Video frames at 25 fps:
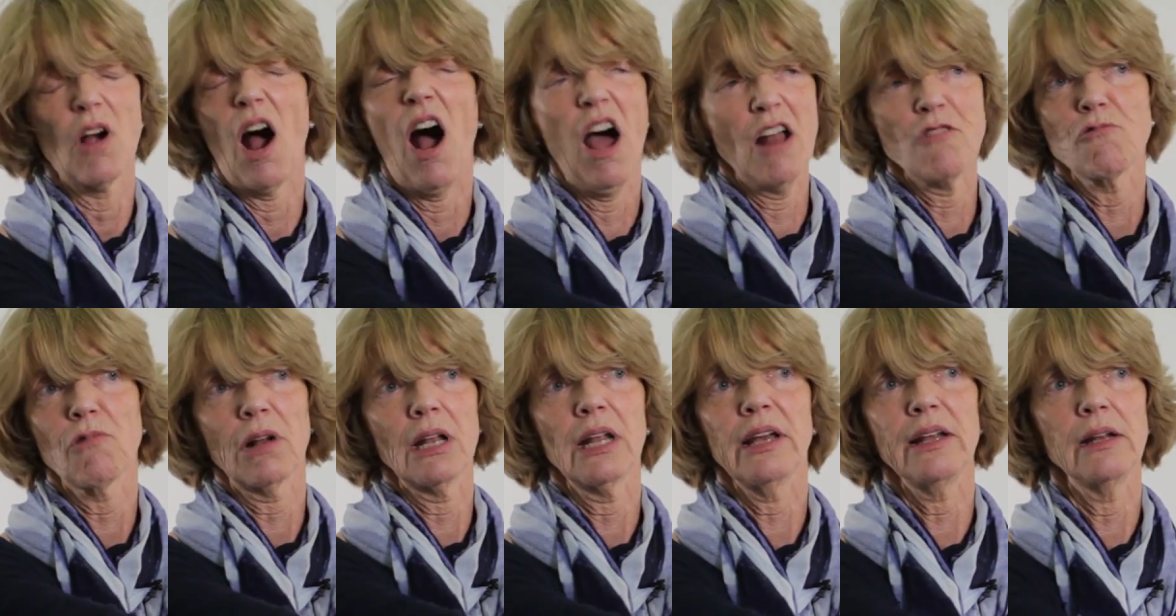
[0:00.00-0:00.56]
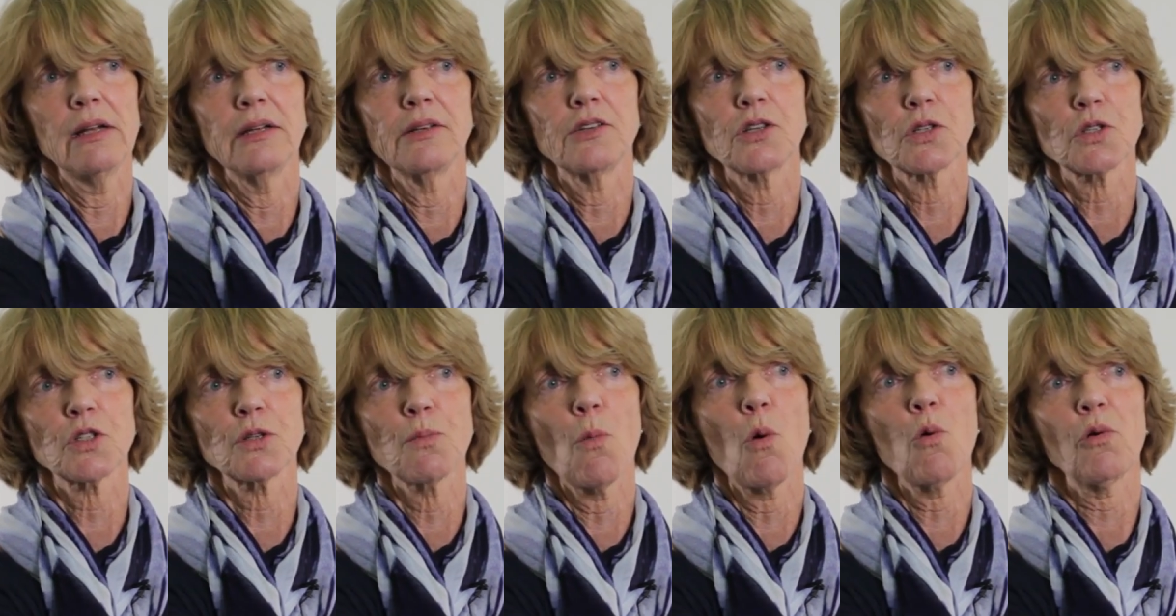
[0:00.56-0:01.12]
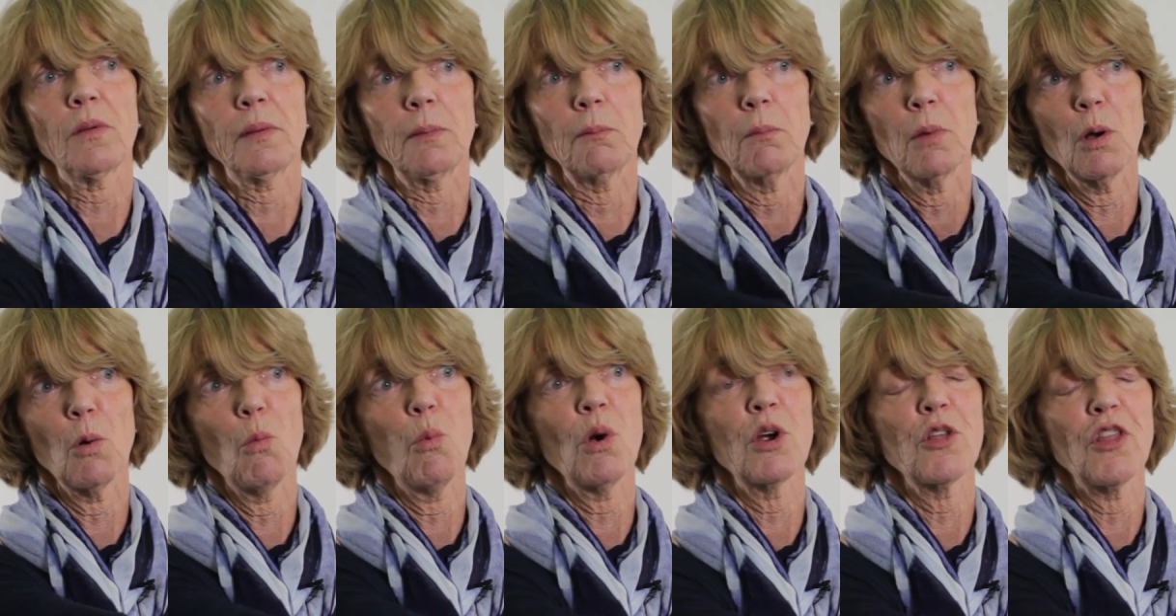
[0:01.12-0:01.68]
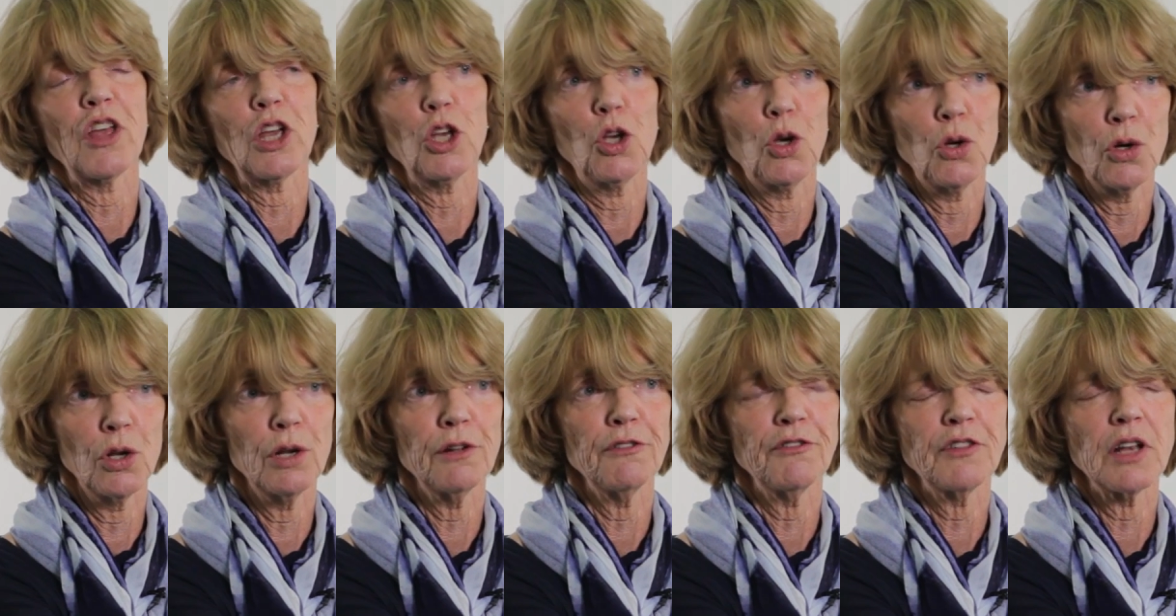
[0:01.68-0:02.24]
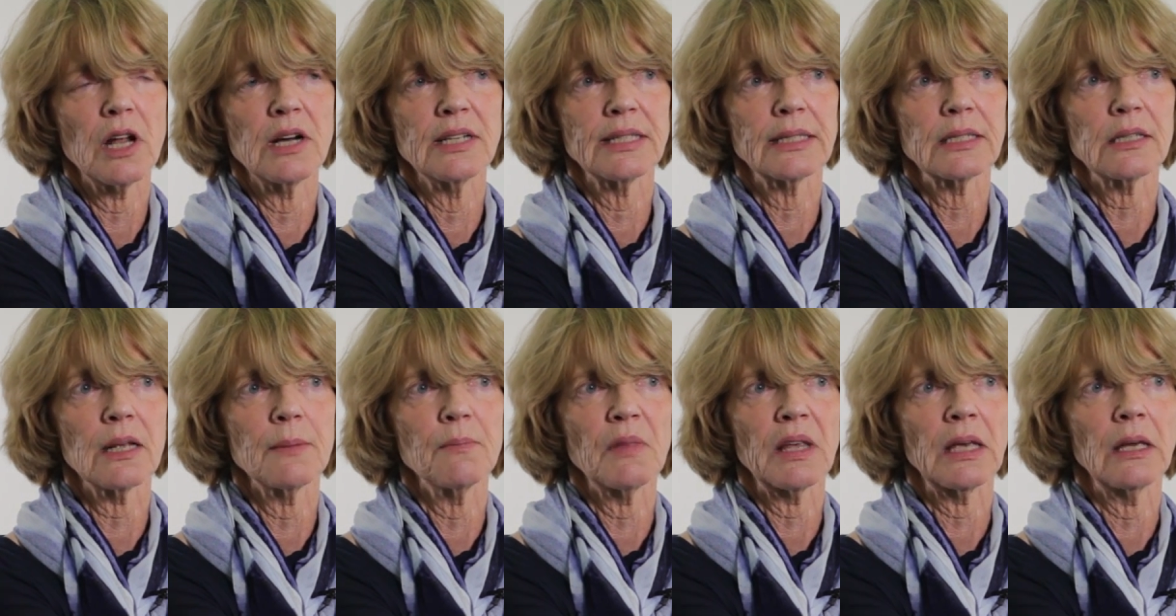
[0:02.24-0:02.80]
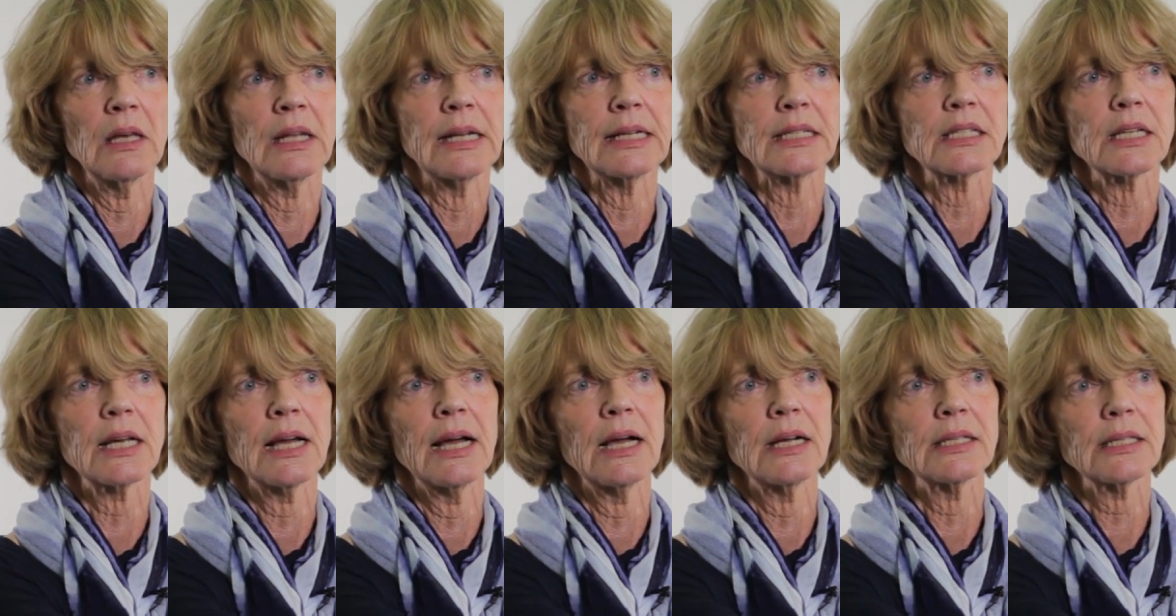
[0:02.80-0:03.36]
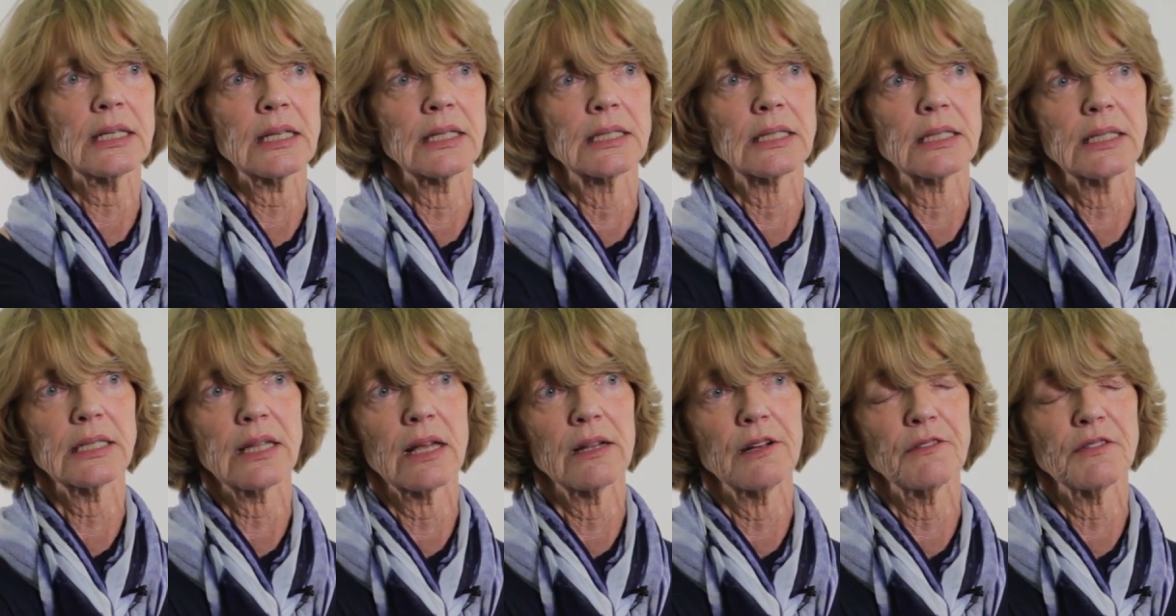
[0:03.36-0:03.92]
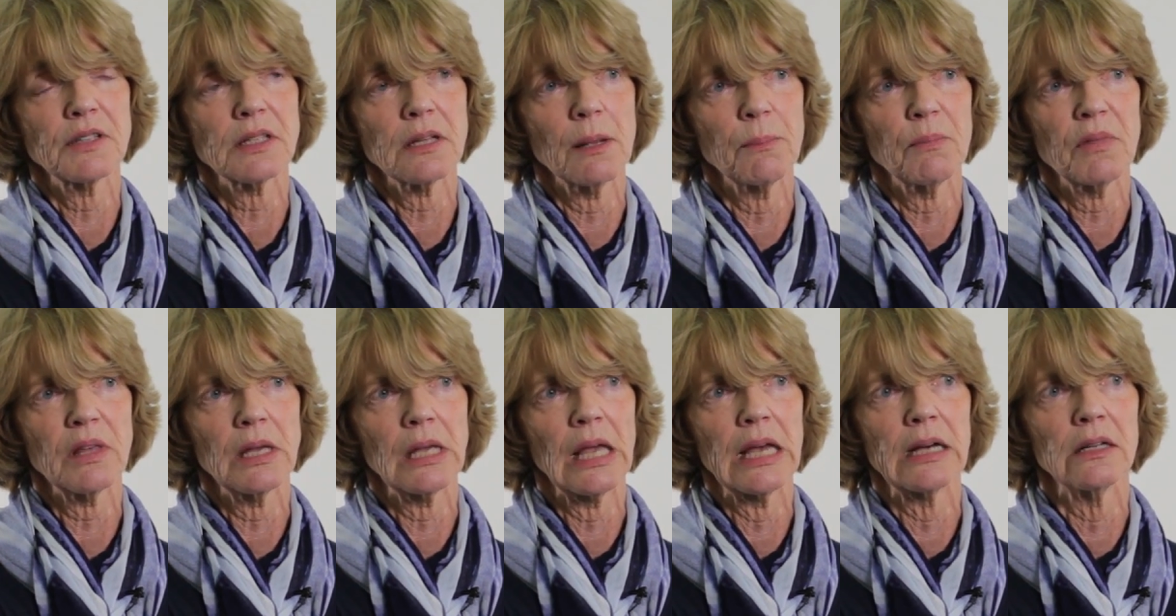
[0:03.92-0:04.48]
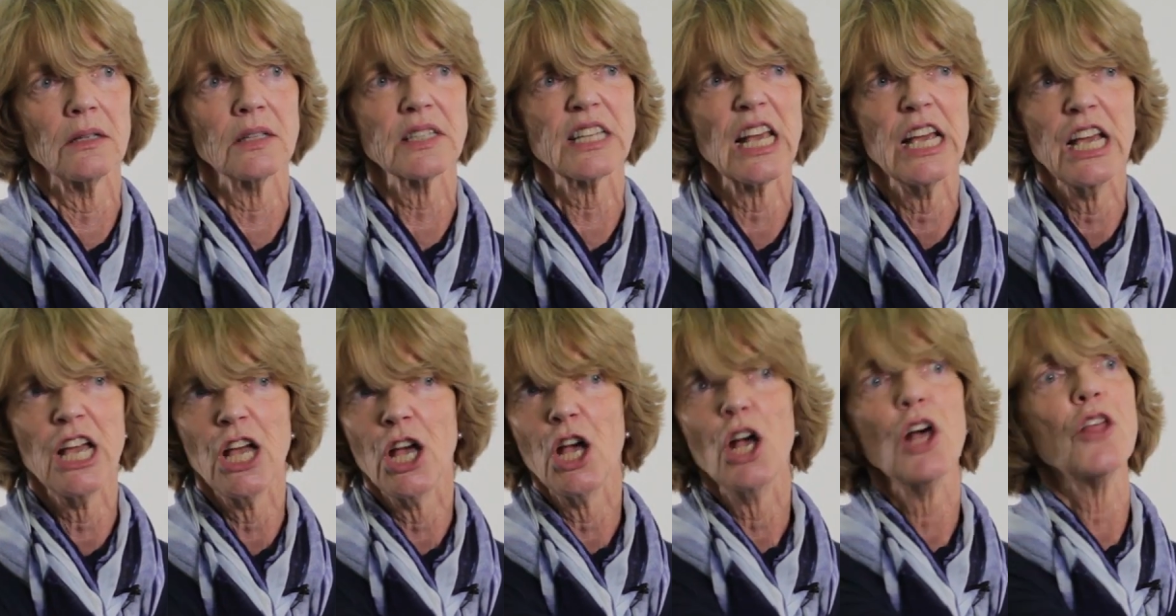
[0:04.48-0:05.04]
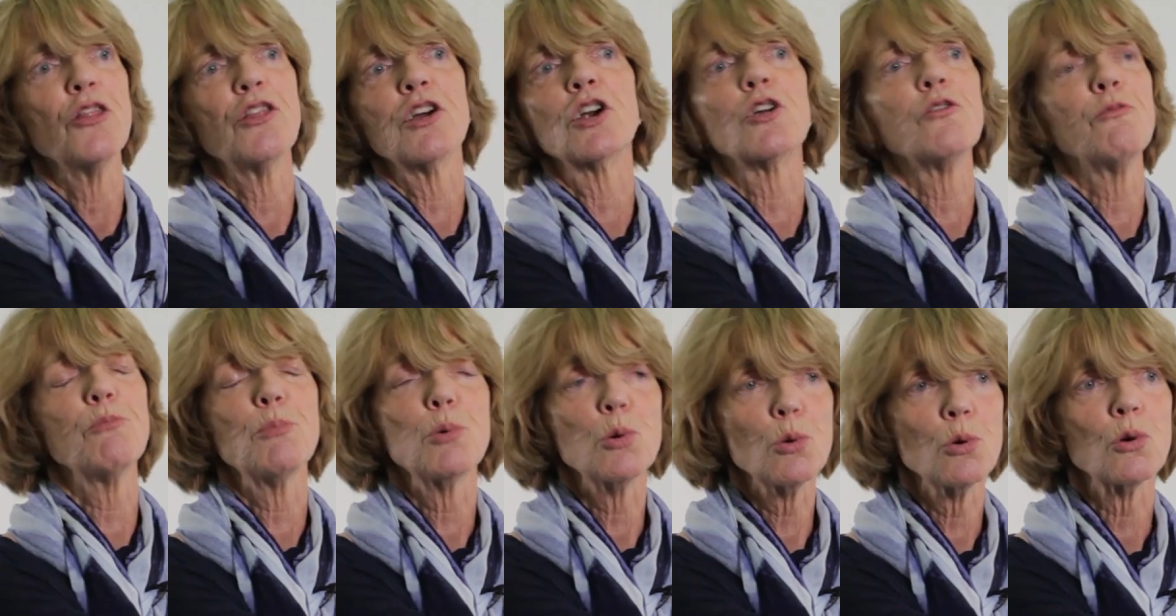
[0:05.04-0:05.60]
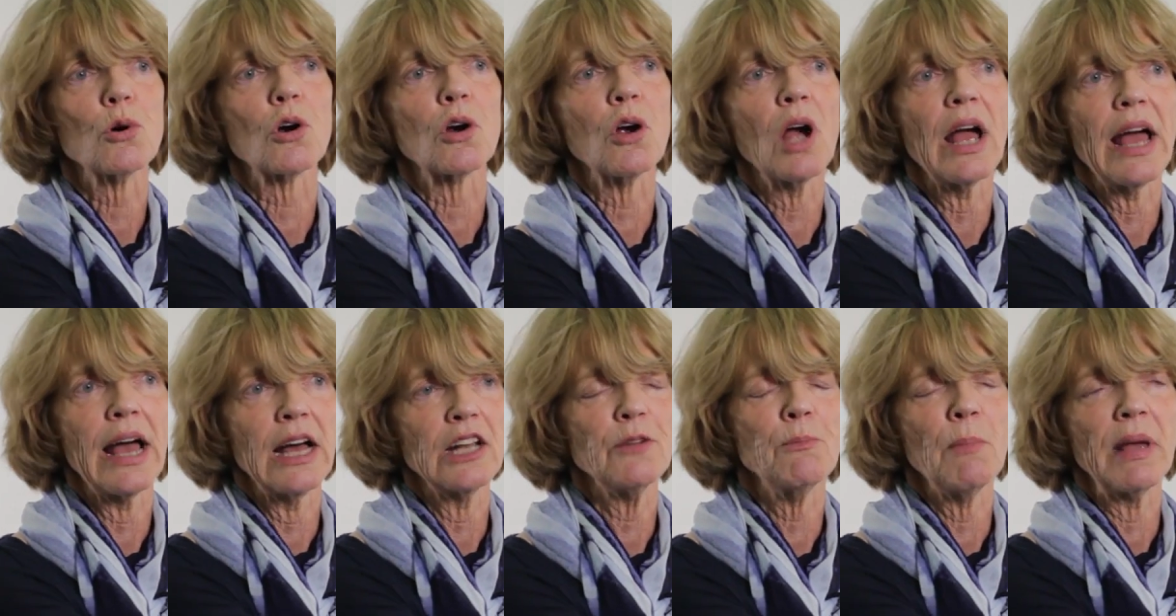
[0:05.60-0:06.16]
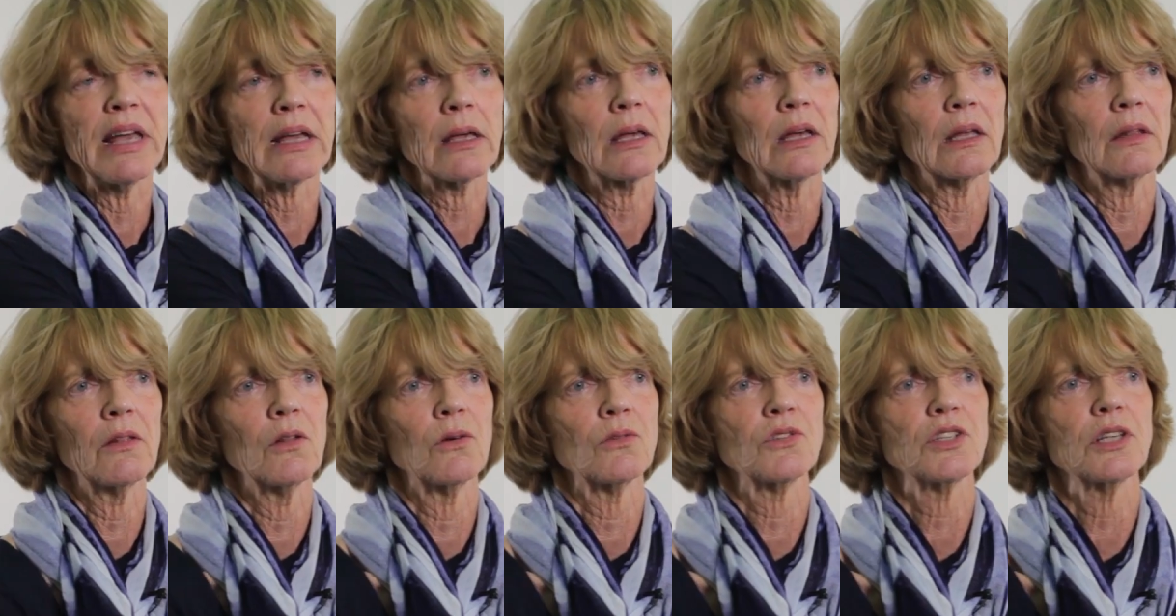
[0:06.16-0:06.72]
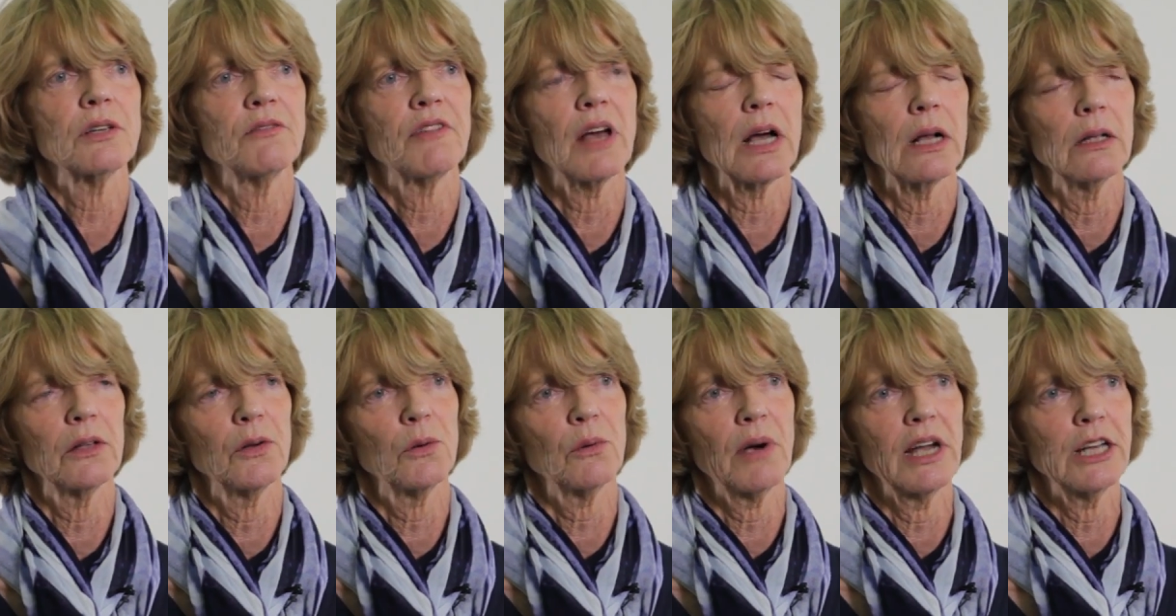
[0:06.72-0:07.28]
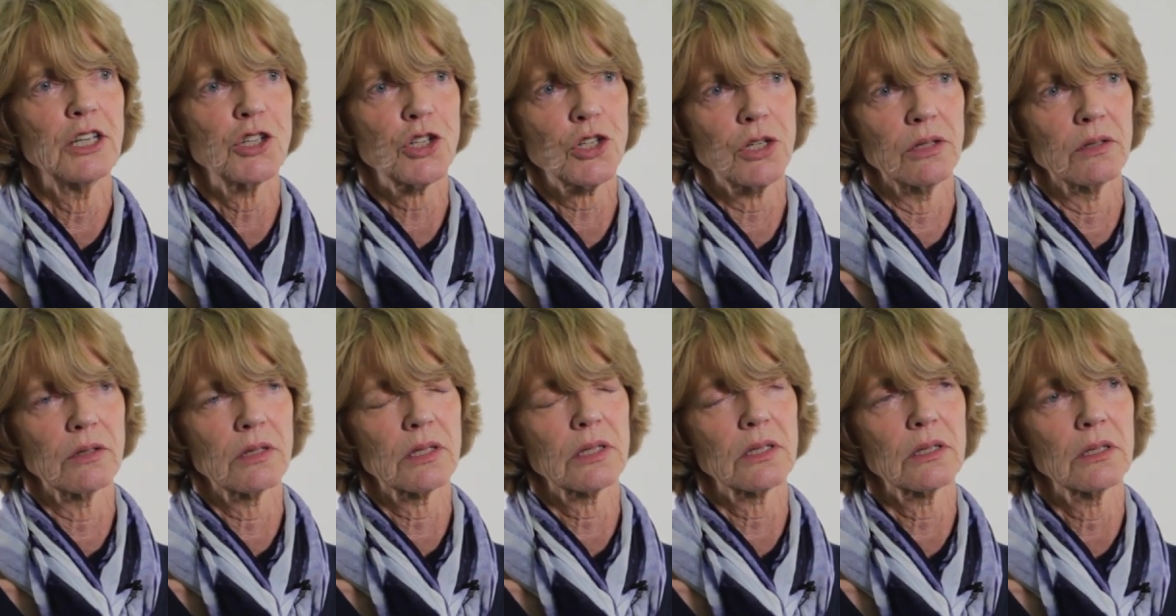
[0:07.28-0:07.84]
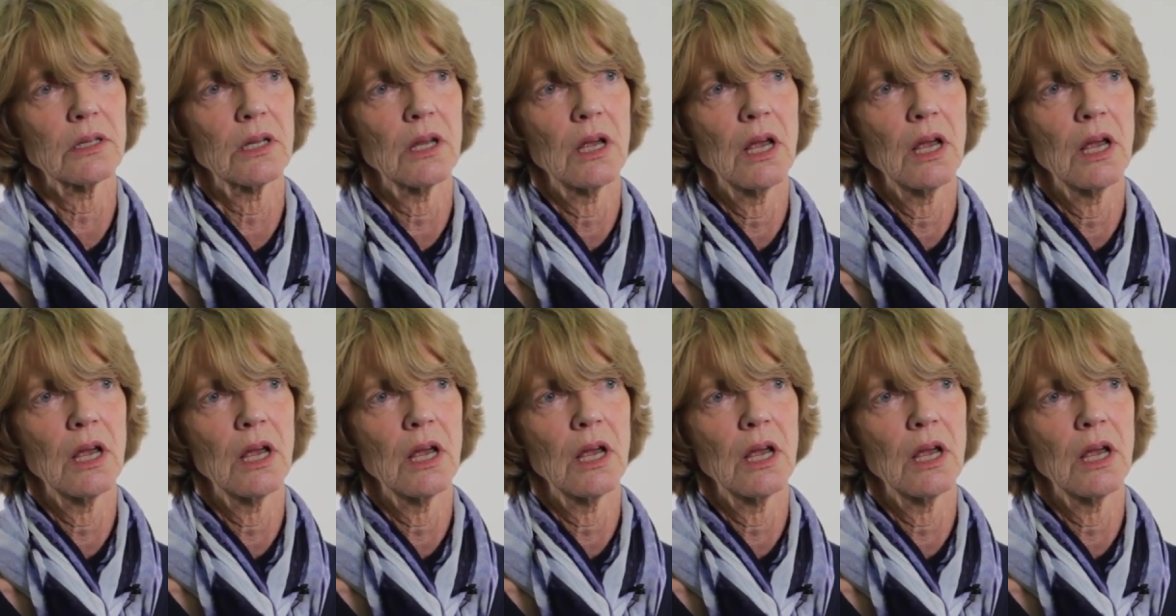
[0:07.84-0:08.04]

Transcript: unrelated to smoking, but where they could have done something in a task instead of something else, they're poor at making those evaluations.